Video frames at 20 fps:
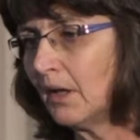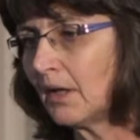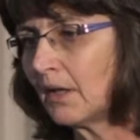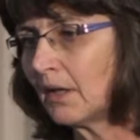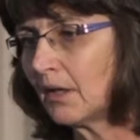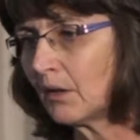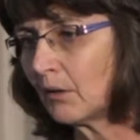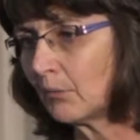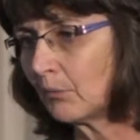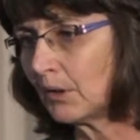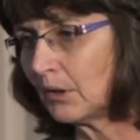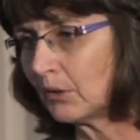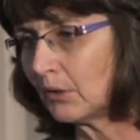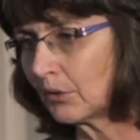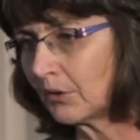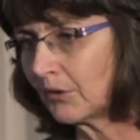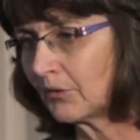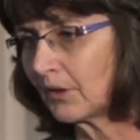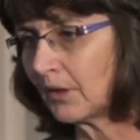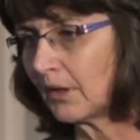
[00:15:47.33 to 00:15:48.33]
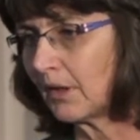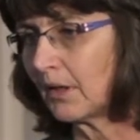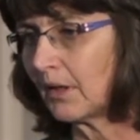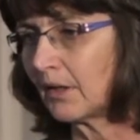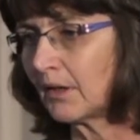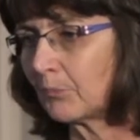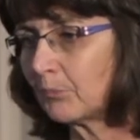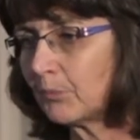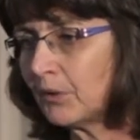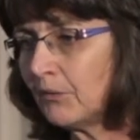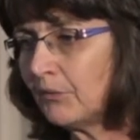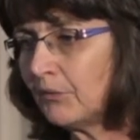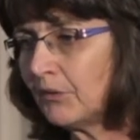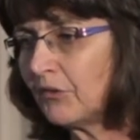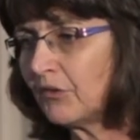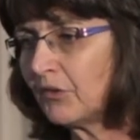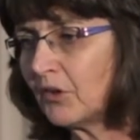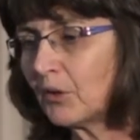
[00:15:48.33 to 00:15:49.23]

Here we looked, at the prevalence